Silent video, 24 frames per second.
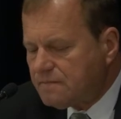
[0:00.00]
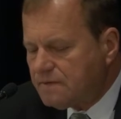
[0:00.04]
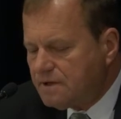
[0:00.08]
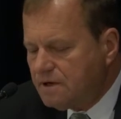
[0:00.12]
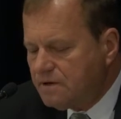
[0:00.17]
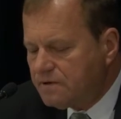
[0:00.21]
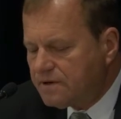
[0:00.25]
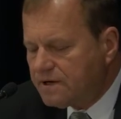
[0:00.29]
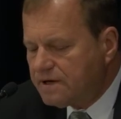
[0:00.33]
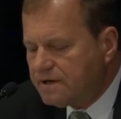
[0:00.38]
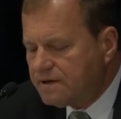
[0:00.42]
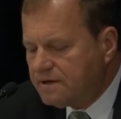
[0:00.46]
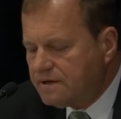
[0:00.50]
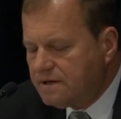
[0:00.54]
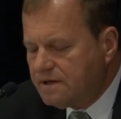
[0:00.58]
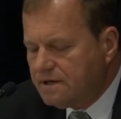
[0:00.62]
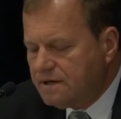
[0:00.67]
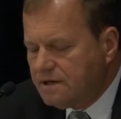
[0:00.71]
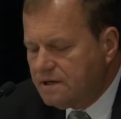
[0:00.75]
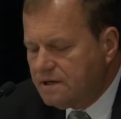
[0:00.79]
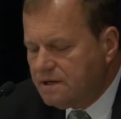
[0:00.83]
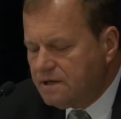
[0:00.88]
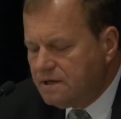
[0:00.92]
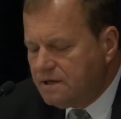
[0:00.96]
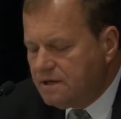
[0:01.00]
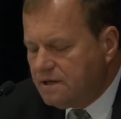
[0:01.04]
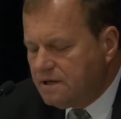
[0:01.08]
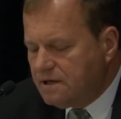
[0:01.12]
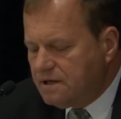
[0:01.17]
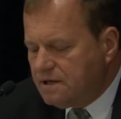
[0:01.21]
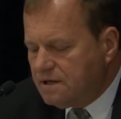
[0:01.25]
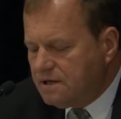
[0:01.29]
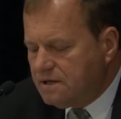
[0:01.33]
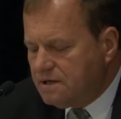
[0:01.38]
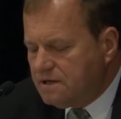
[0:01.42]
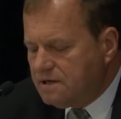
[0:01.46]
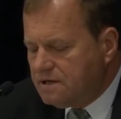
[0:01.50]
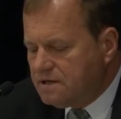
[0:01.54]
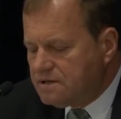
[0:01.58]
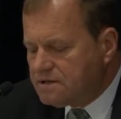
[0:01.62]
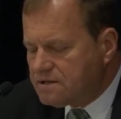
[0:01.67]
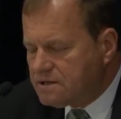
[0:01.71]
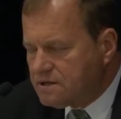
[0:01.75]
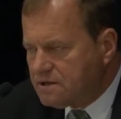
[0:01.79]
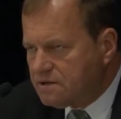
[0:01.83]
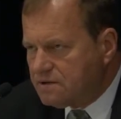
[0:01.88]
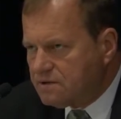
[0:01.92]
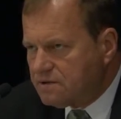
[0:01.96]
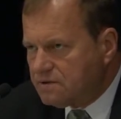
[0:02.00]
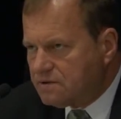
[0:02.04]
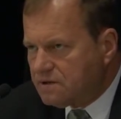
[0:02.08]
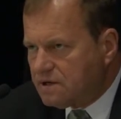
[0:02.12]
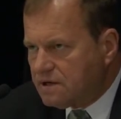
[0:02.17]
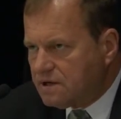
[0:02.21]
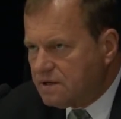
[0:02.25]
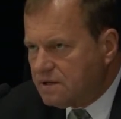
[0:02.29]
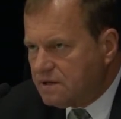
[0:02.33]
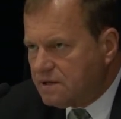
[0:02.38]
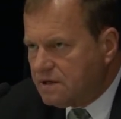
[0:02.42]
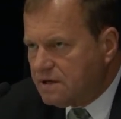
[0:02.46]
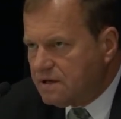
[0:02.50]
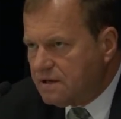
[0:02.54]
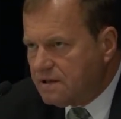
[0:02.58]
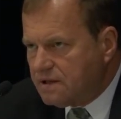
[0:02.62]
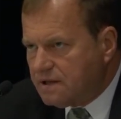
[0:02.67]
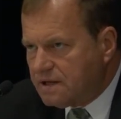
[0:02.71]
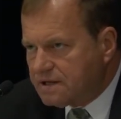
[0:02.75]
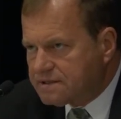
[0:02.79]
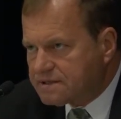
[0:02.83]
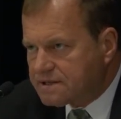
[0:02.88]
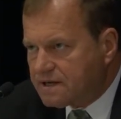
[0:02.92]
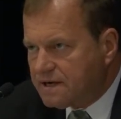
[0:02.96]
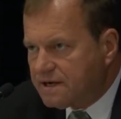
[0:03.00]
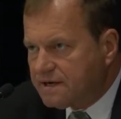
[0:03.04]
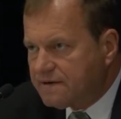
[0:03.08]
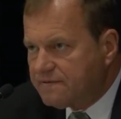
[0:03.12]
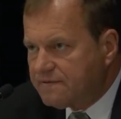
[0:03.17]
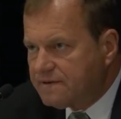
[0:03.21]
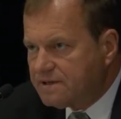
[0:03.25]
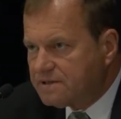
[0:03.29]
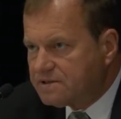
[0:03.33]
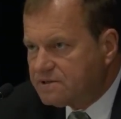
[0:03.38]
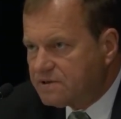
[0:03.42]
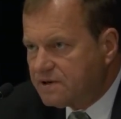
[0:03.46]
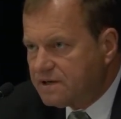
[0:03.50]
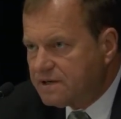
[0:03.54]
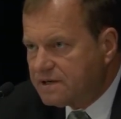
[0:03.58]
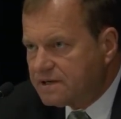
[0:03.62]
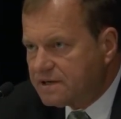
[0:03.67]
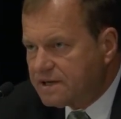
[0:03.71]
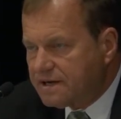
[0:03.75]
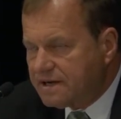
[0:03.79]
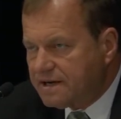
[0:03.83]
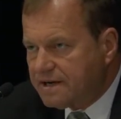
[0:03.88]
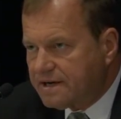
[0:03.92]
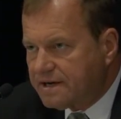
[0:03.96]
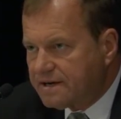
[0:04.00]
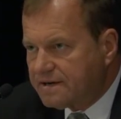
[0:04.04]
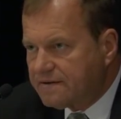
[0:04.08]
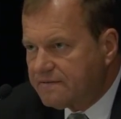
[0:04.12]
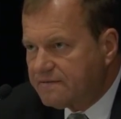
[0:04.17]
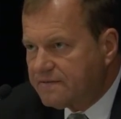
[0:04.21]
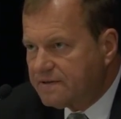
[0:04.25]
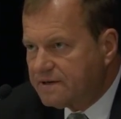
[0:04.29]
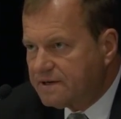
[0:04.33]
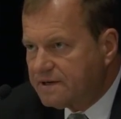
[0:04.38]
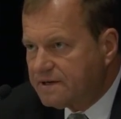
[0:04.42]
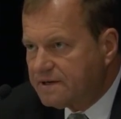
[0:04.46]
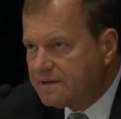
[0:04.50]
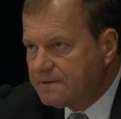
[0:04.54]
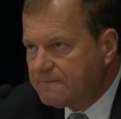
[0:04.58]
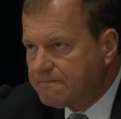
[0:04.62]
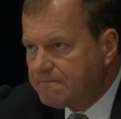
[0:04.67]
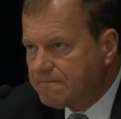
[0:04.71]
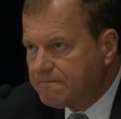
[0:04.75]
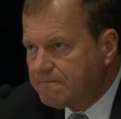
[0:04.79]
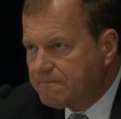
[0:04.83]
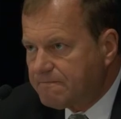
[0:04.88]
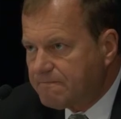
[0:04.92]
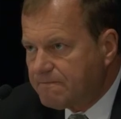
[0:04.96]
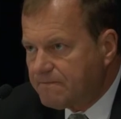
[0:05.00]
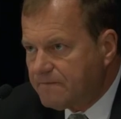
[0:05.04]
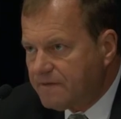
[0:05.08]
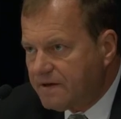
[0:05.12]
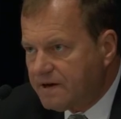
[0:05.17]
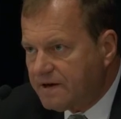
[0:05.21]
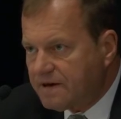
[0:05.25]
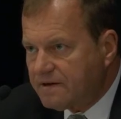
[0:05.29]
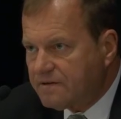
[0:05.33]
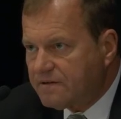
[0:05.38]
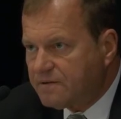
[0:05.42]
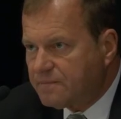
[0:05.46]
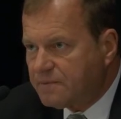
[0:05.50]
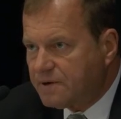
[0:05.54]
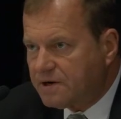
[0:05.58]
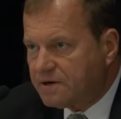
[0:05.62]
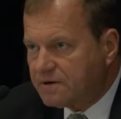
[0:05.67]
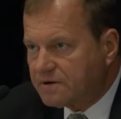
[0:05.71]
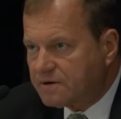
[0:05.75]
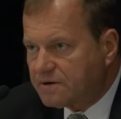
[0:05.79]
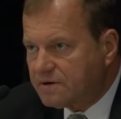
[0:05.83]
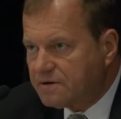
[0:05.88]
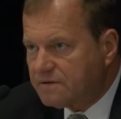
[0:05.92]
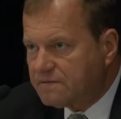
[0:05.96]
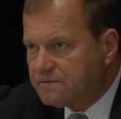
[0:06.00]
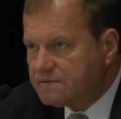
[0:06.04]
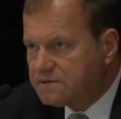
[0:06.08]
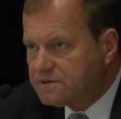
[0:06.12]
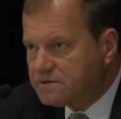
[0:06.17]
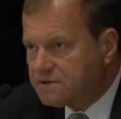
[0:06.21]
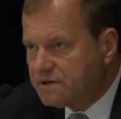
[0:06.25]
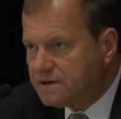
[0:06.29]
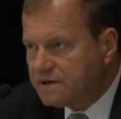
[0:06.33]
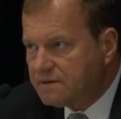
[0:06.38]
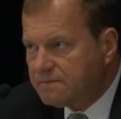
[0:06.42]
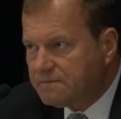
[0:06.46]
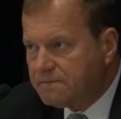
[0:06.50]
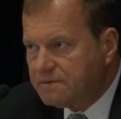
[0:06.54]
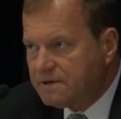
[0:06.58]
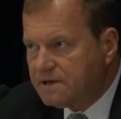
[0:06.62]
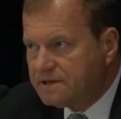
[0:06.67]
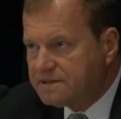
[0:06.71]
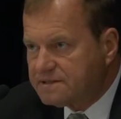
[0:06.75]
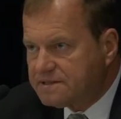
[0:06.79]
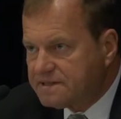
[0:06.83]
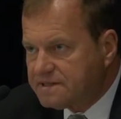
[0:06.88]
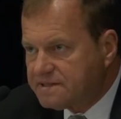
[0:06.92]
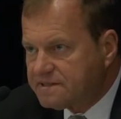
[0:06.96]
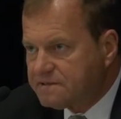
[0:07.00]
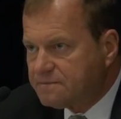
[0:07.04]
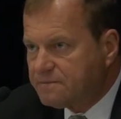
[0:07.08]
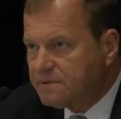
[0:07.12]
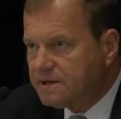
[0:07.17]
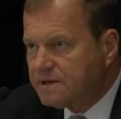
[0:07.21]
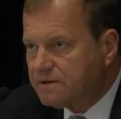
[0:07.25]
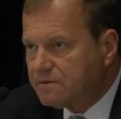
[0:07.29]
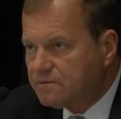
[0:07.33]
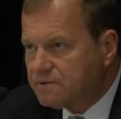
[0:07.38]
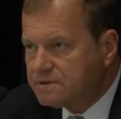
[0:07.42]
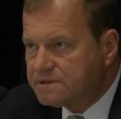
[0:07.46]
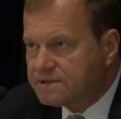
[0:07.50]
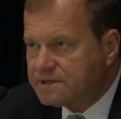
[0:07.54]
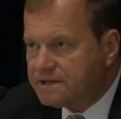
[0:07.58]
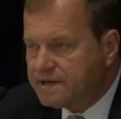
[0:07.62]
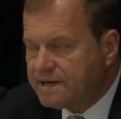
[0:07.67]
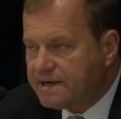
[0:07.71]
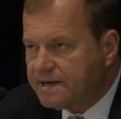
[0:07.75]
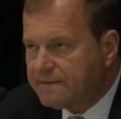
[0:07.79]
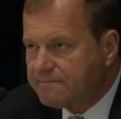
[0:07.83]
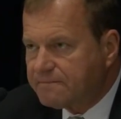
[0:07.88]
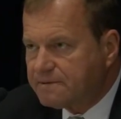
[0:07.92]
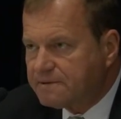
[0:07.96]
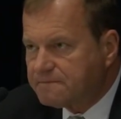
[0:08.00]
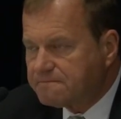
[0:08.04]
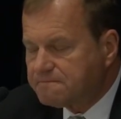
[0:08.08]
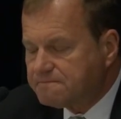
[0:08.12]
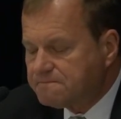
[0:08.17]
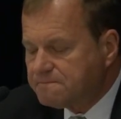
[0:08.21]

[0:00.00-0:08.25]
Okay, so that's kind of in trying to get ahead of the power curve, is trying to anticipate what's going to happen.